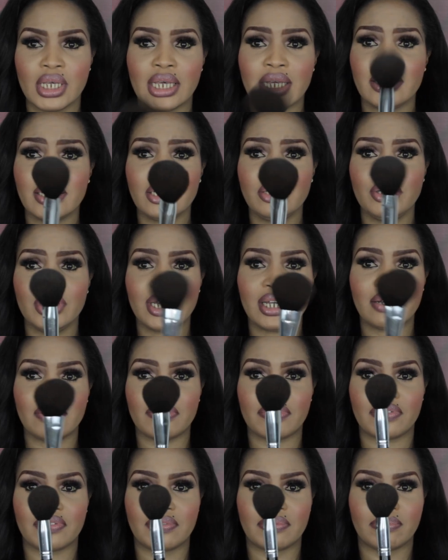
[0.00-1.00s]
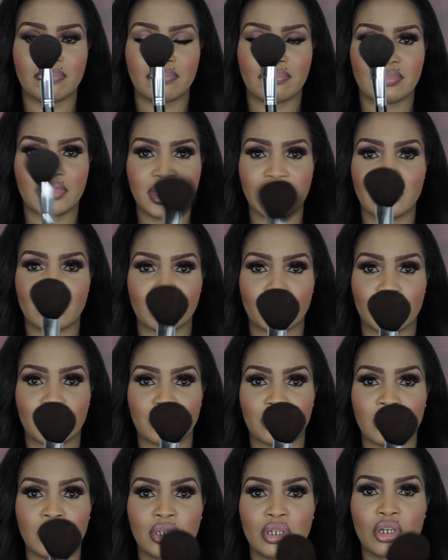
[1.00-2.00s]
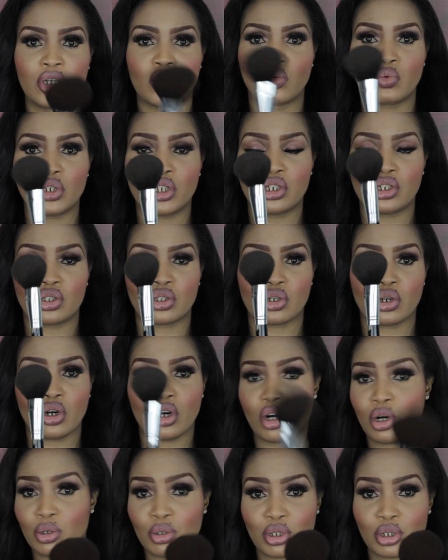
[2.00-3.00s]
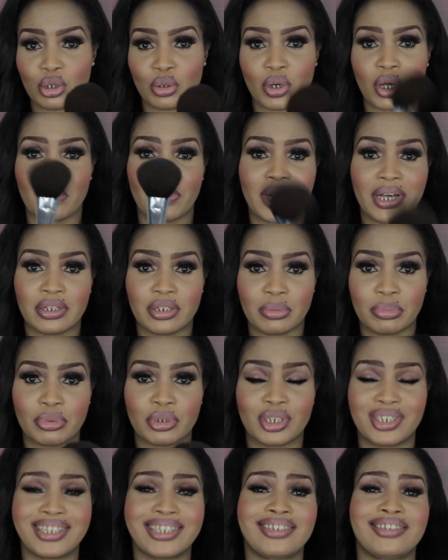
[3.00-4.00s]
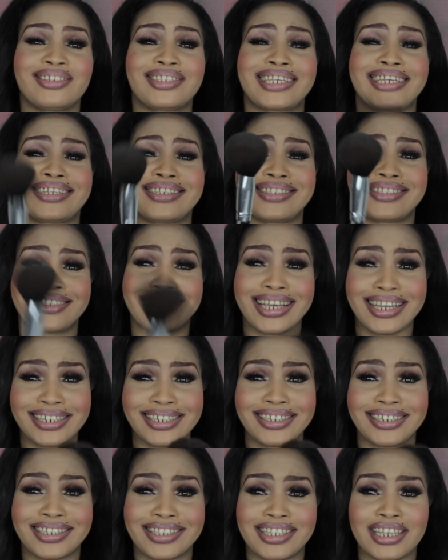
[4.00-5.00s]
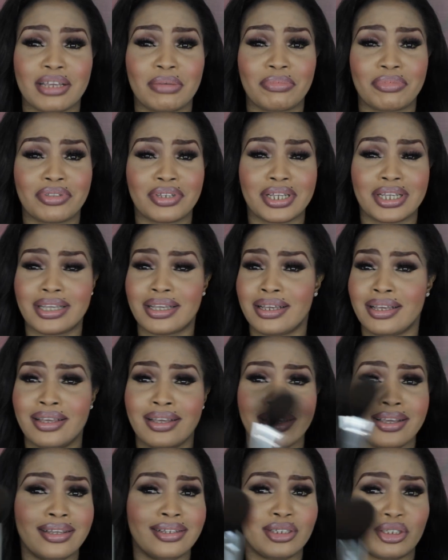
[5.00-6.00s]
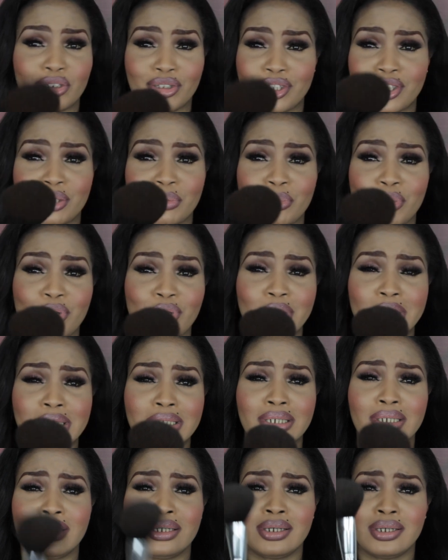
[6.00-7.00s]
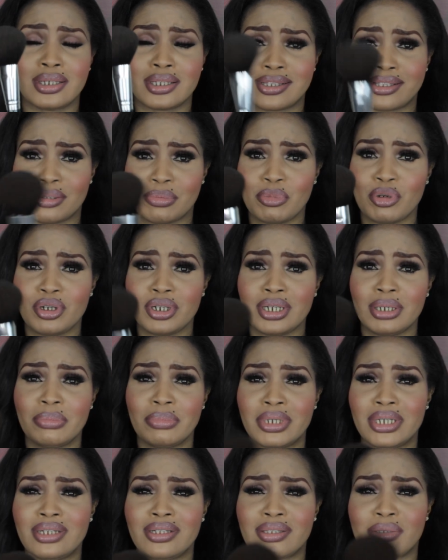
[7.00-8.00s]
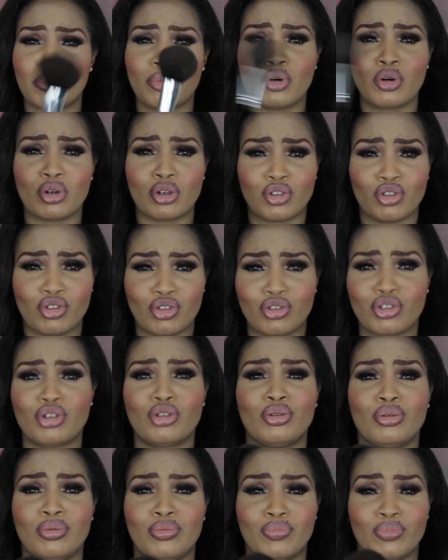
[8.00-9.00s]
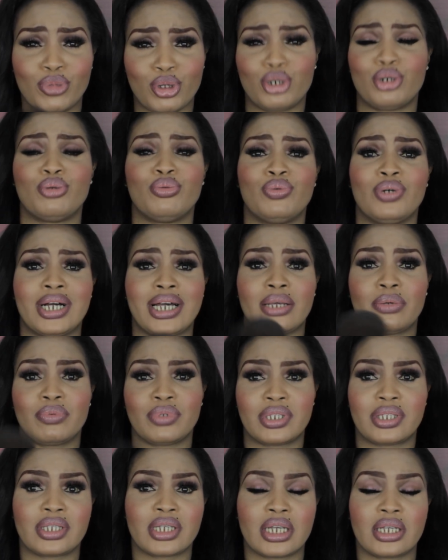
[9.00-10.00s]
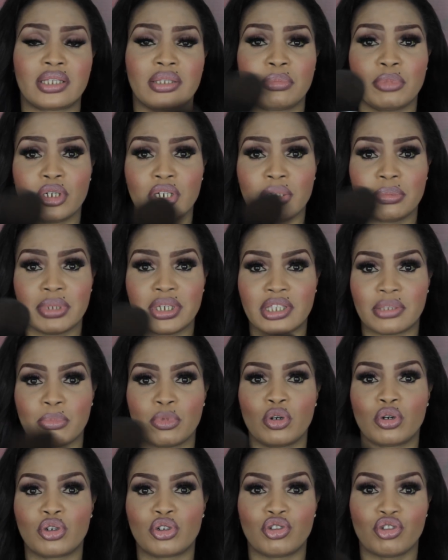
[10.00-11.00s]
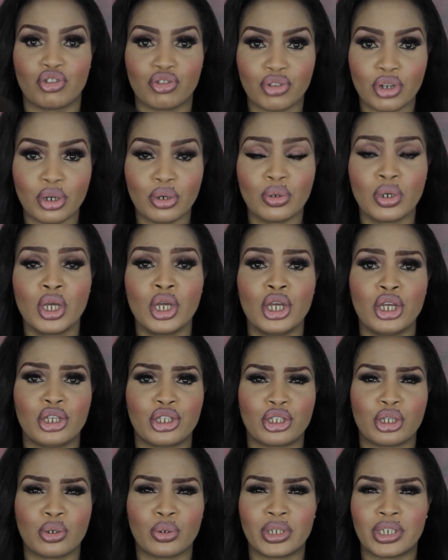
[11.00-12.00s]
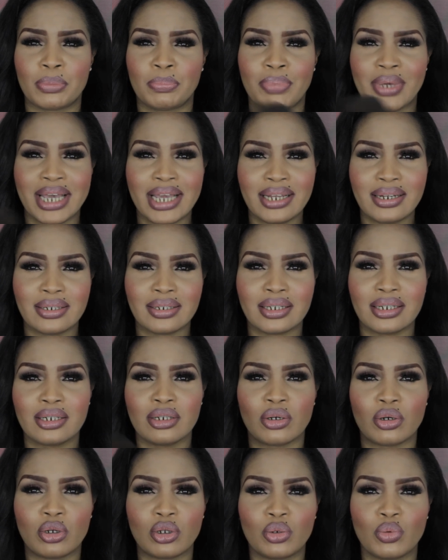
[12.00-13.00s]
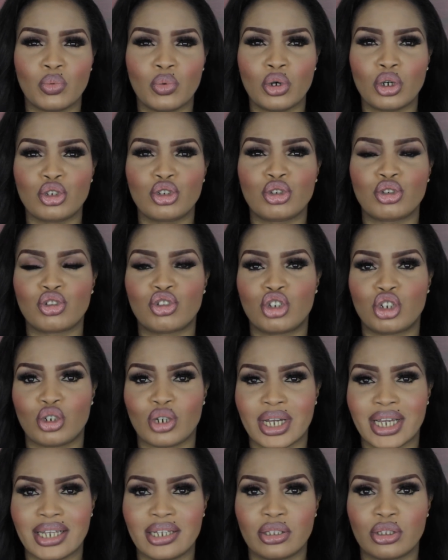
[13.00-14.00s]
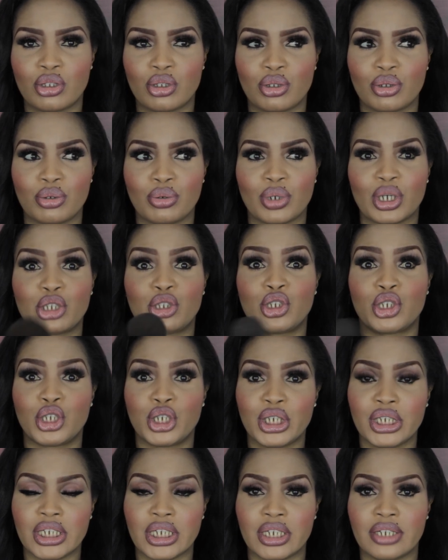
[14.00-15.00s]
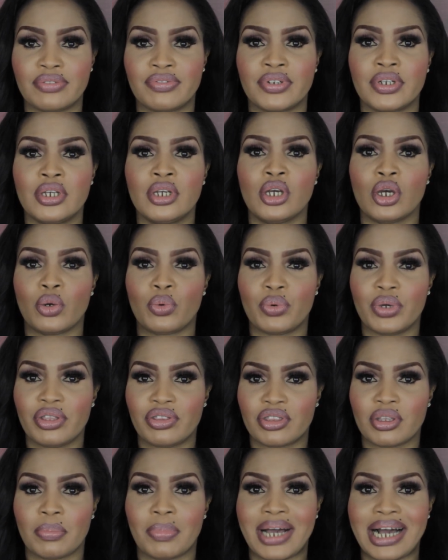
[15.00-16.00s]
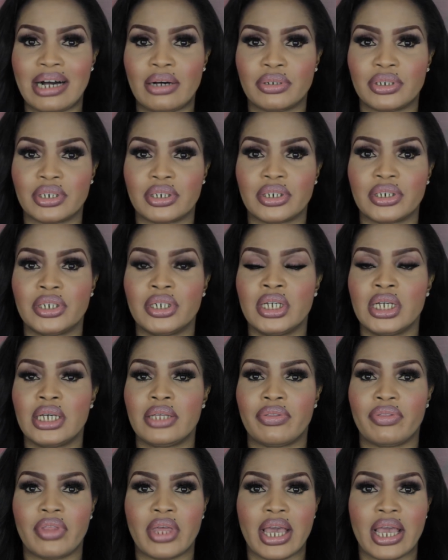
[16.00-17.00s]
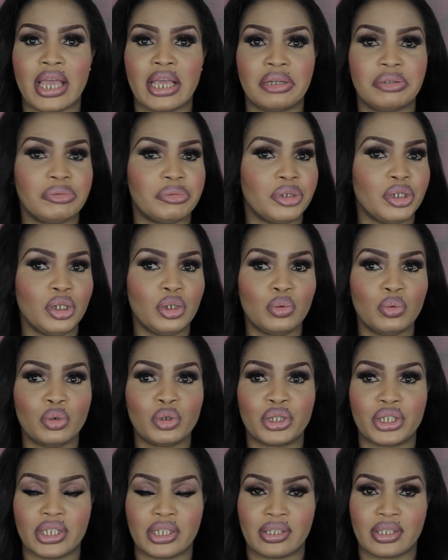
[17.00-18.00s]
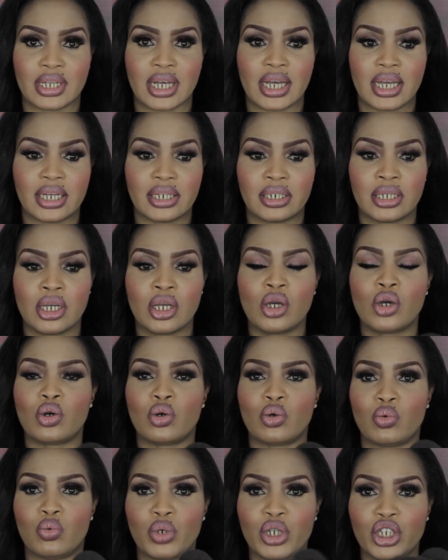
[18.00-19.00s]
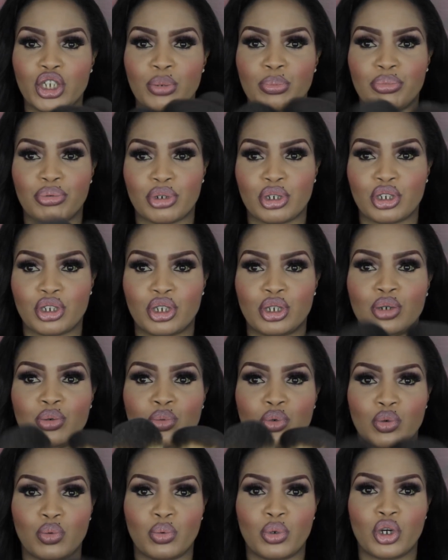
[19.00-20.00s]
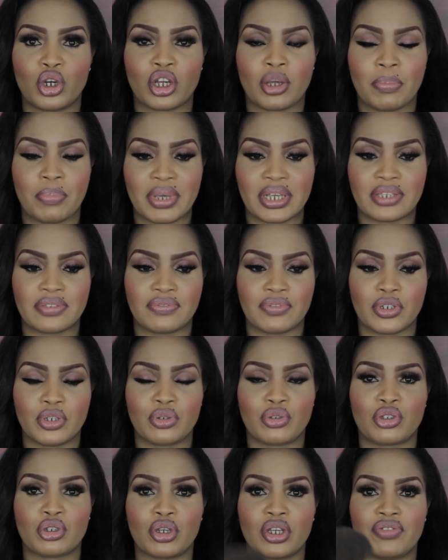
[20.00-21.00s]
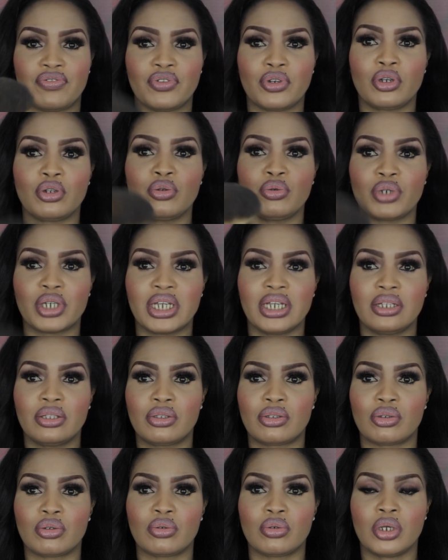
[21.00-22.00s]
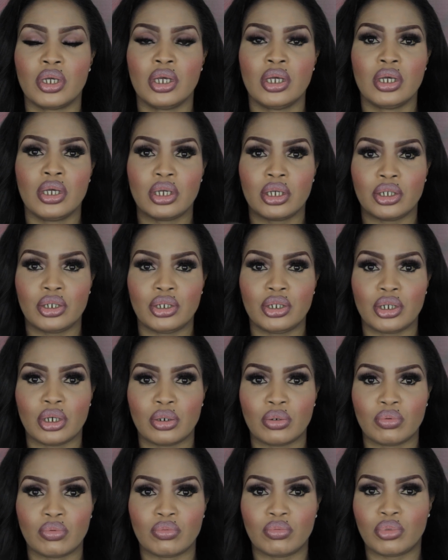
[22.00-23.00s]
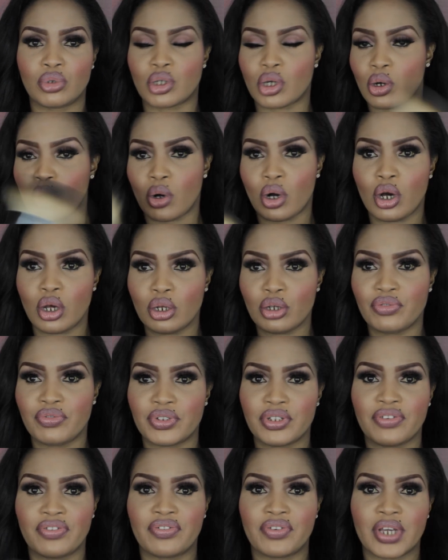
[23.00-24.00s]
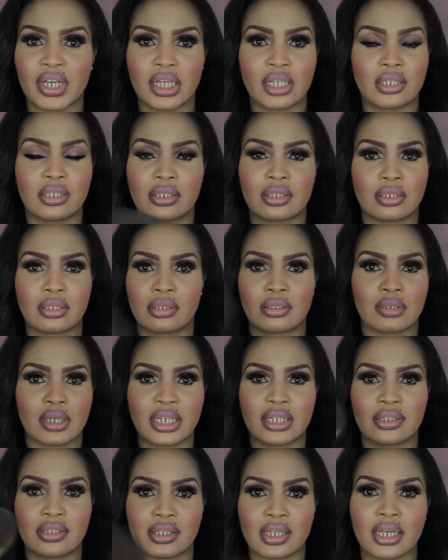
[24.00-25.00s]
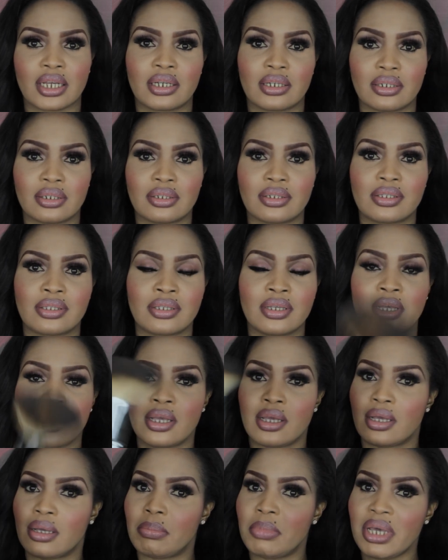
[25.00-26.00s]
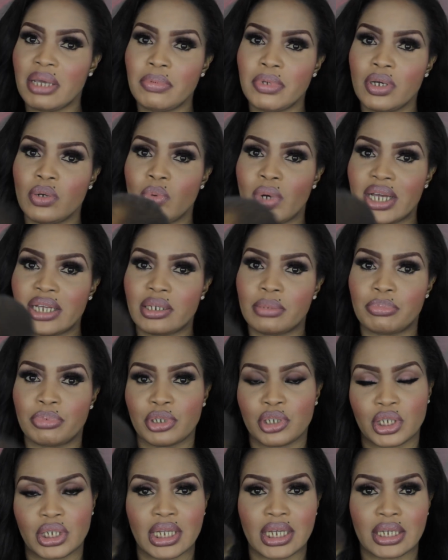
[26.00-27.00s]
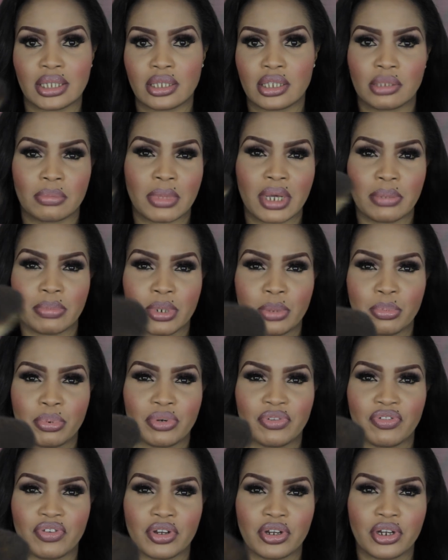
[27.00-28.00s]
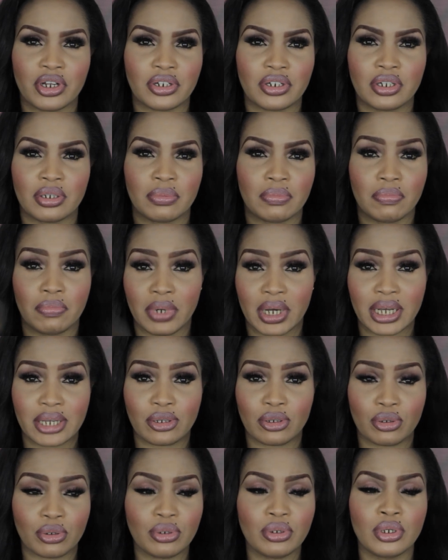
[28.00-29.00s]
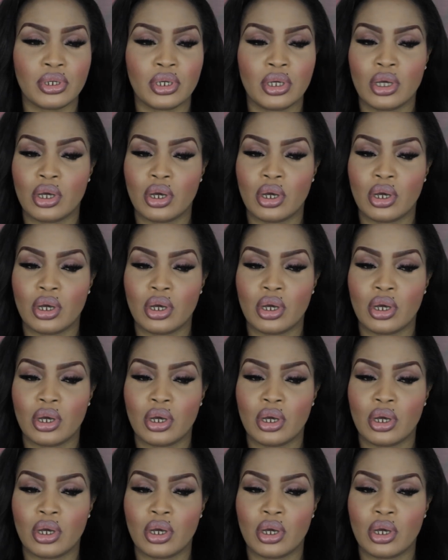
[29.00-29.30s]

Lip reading: And then you have this one, which is also a powder brush. It does exactly the same thing, just smaller. Smaller means more control though, I would say. Smaller means more control. So depending on what you're trying to achieve with the powder, then you would decide which brush would work best for you. So if you're looking to, you know, go all over the face in seconds, maybe a wider brush like this might be preferred by you.